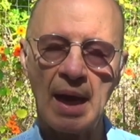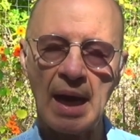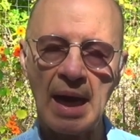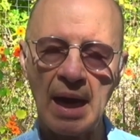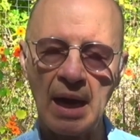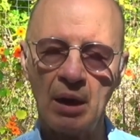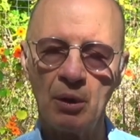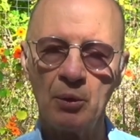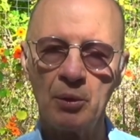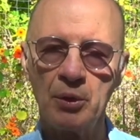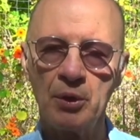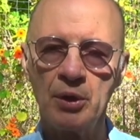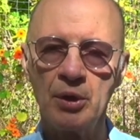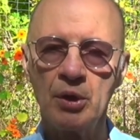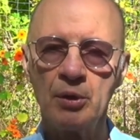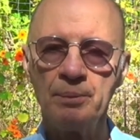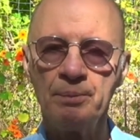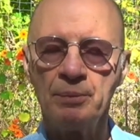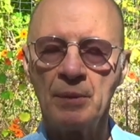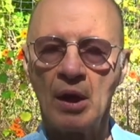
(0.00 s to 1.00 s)

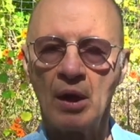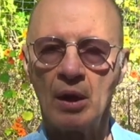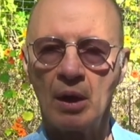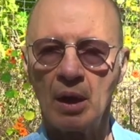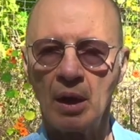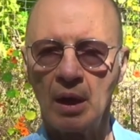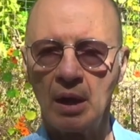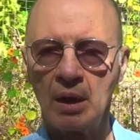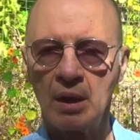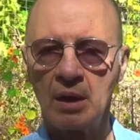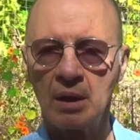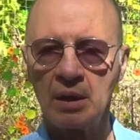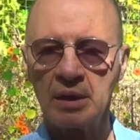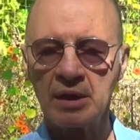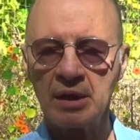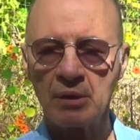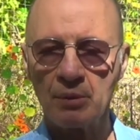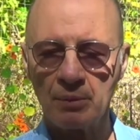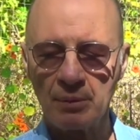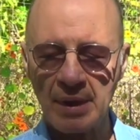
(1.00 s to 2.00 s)
our uh,
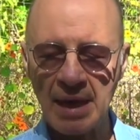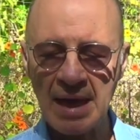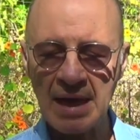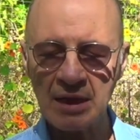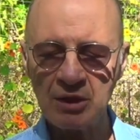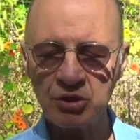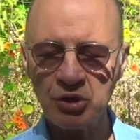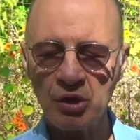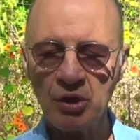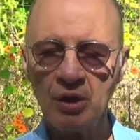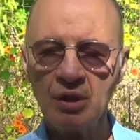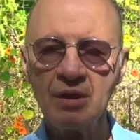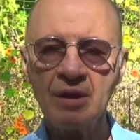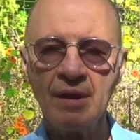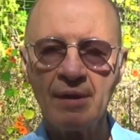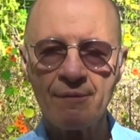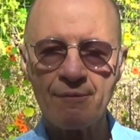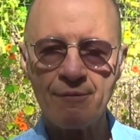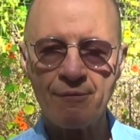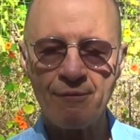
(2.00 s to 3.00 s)
irrational
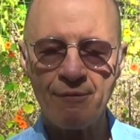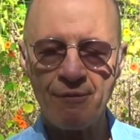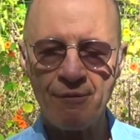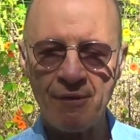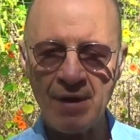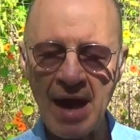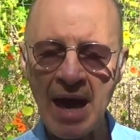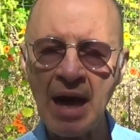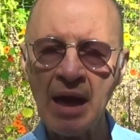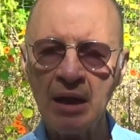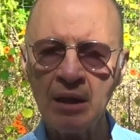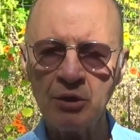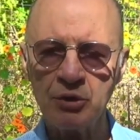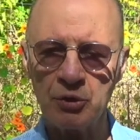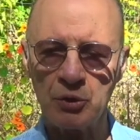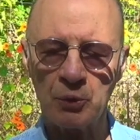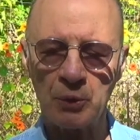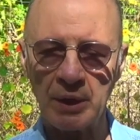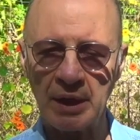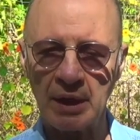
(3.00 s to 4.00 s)

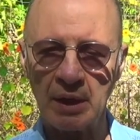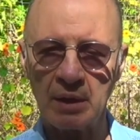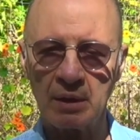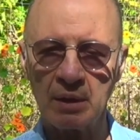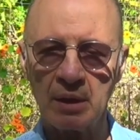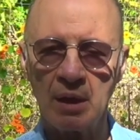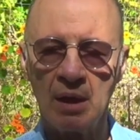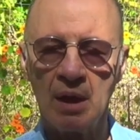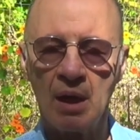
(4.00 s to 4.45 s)
valuing